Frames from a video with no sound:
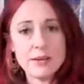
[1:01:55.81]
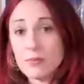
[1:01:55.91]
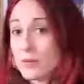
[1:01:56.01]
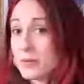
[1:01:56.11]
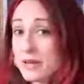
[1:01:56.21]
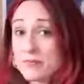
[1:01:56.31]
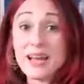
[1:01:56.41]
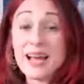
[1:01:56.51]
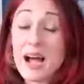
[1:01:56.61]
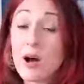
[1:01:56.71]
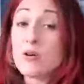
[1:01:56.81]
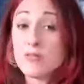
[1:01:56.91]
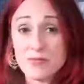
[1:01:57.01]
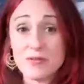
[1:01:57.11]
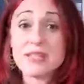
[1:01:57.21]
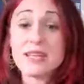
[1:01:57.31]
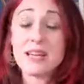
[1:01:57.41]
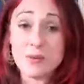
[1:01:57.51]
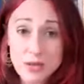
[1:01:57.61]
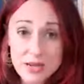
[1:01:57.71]
It might be every hour of every day
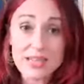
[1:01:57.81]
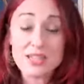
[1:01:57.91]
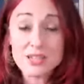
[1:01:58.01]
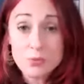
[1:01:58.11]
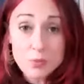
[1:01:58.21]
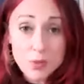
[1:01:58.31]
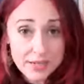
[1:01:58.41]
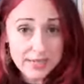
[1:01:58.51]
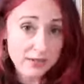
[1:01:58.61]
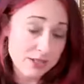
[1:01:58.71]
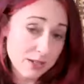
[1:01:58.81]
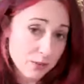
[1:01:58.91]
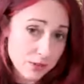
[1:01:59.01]
that we need to remind ourselves,